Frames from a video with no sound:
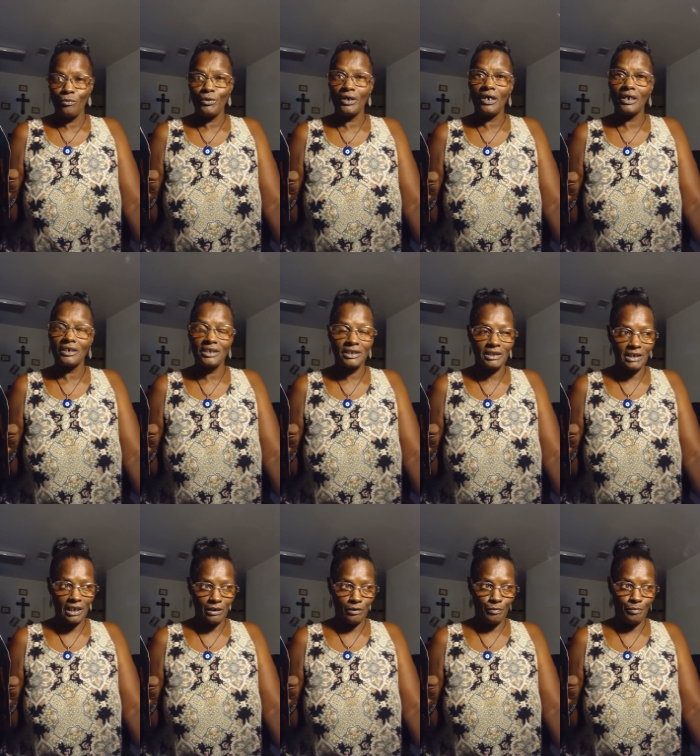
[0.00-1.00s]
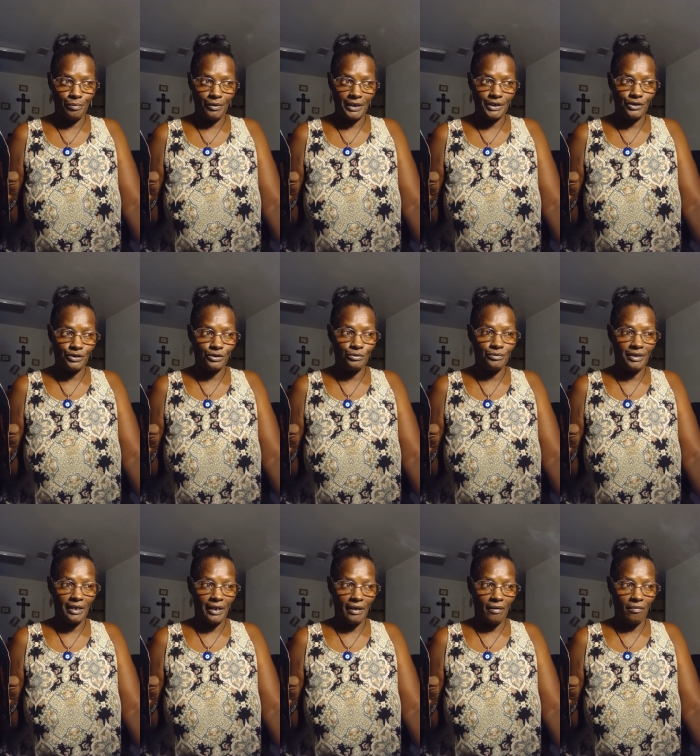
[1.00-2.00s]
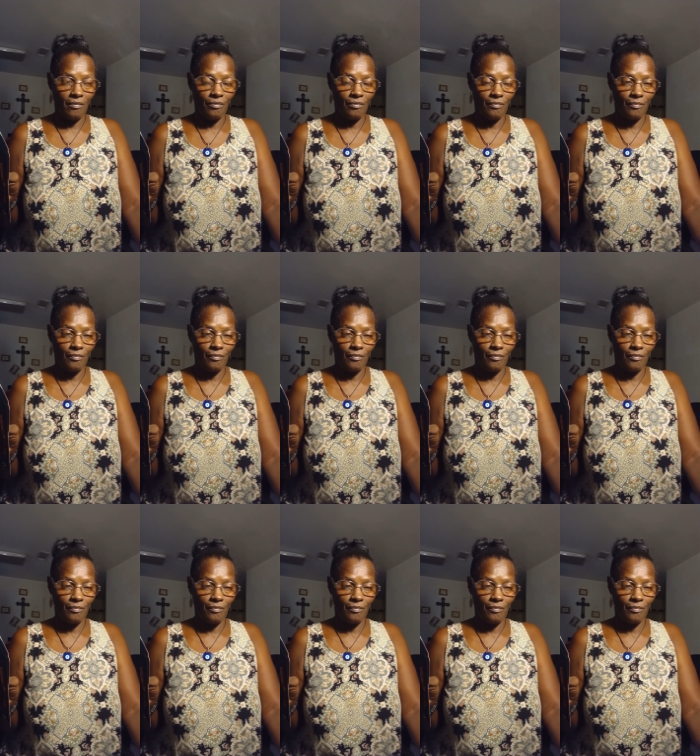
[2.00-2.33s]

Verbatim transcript: We're going to celebrate you now.